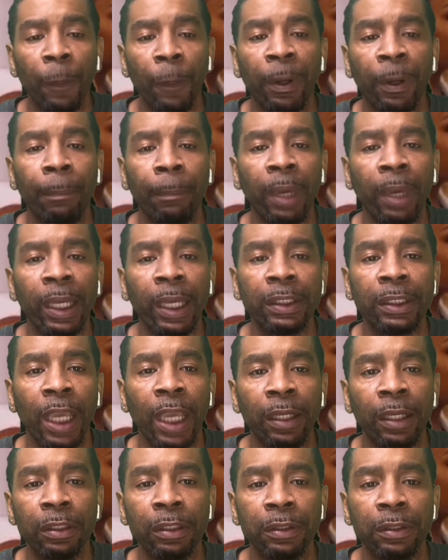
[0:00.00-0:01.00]
her
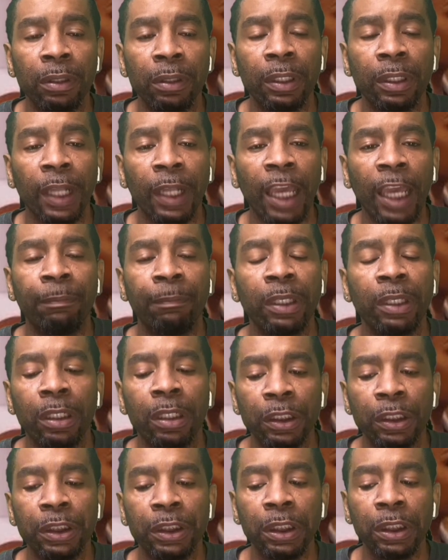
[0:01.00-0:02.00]
maintain a certain life
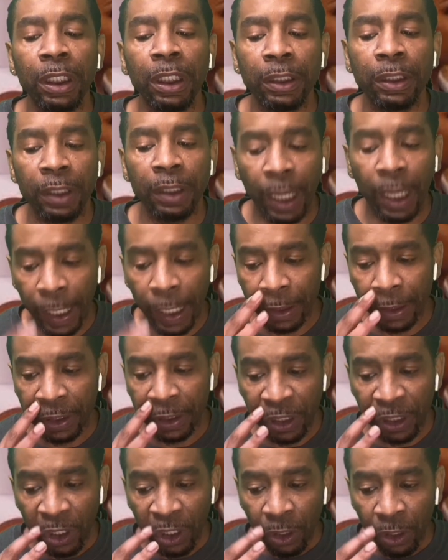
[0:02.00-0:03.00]
because she's not
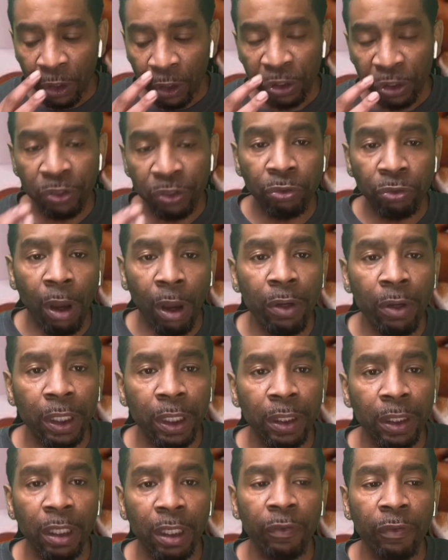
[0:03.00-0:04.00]
strong
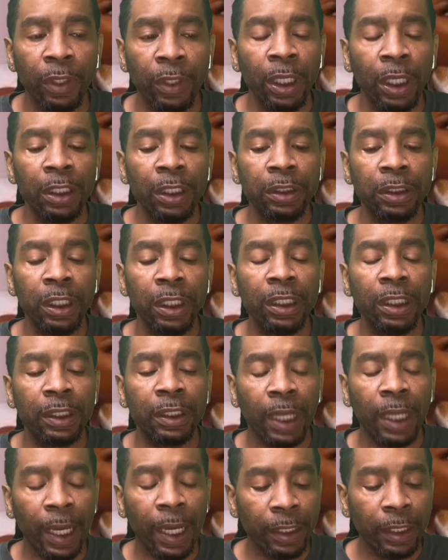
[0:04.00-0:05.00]
enough. She's
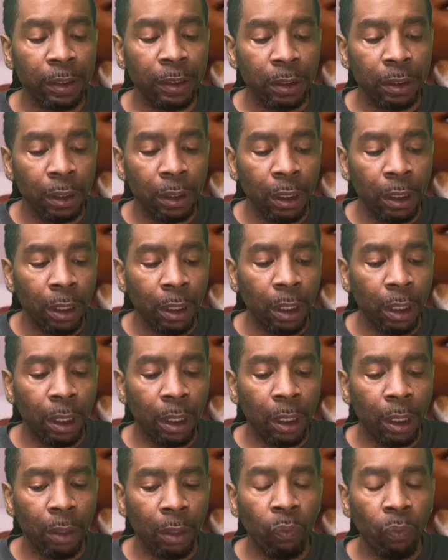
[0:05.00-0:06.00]
not
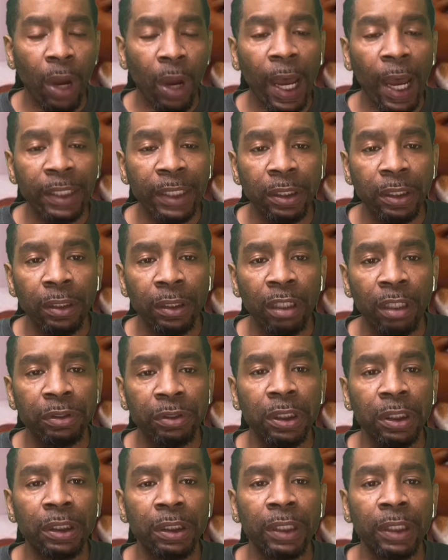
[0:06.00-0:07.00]
wise enough.
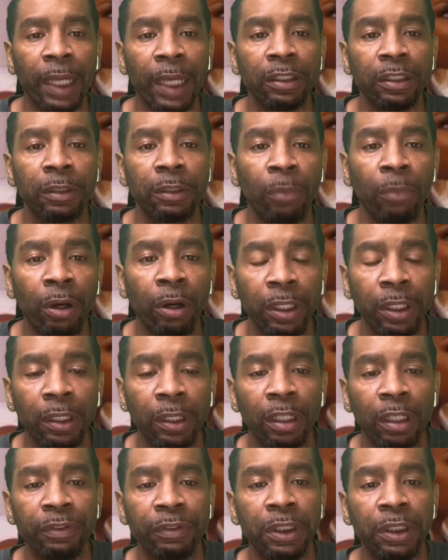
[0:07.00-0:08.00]
She's not smart
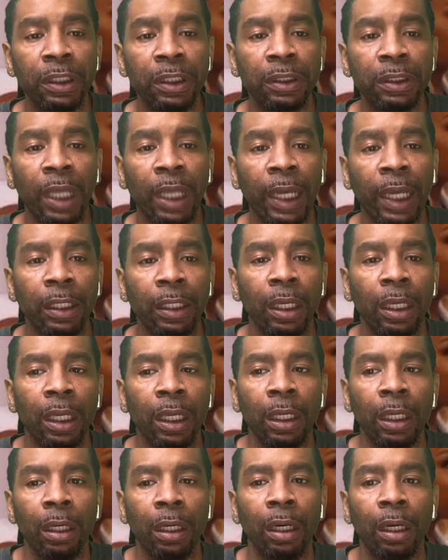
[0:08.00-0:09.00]
enough. She's not
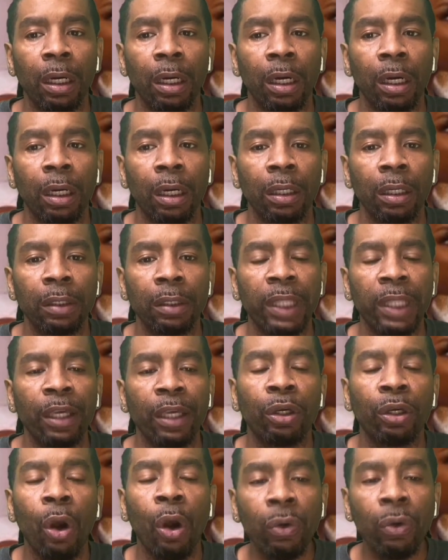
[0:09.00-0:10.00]
that
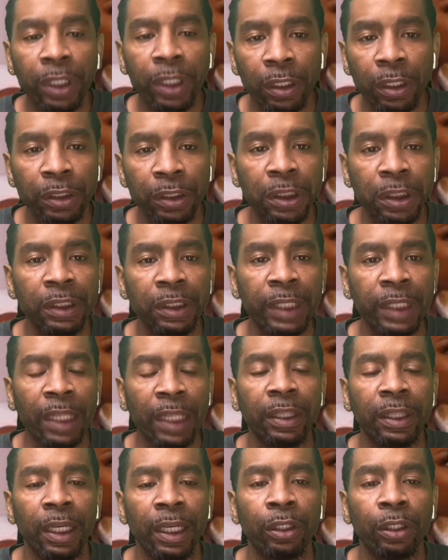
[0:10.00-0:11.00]
go-getter. She's not
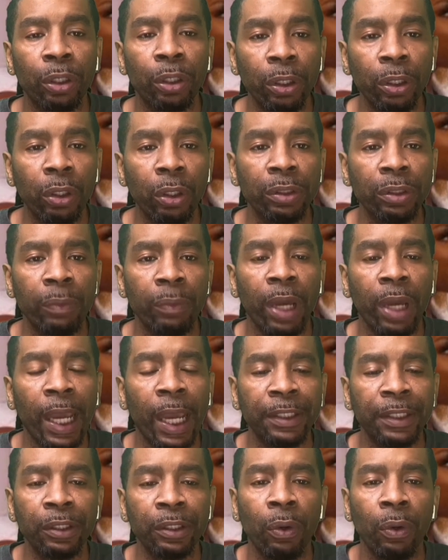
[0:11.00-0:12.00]
that girl that will
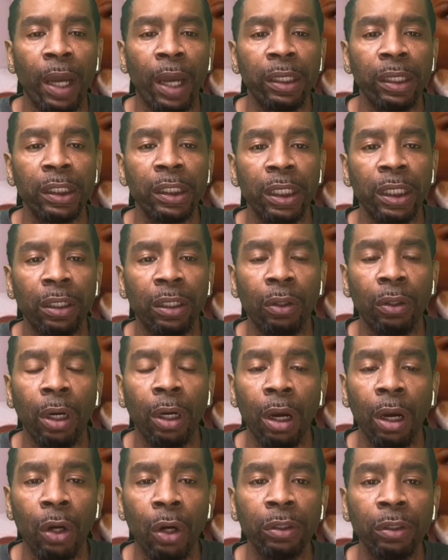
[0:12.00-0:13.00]
actually go out here and get it on her
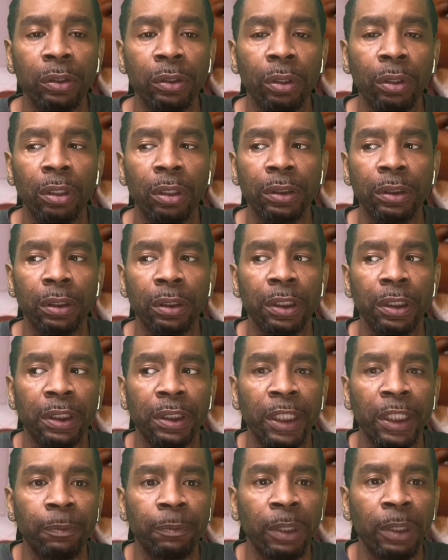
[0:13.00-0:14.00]
own. So, because
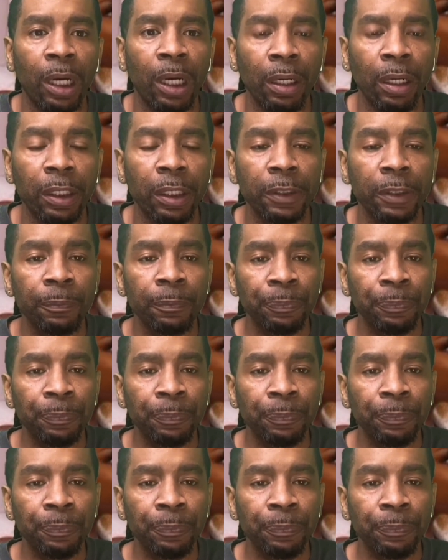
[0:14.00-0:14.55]
let's be honest,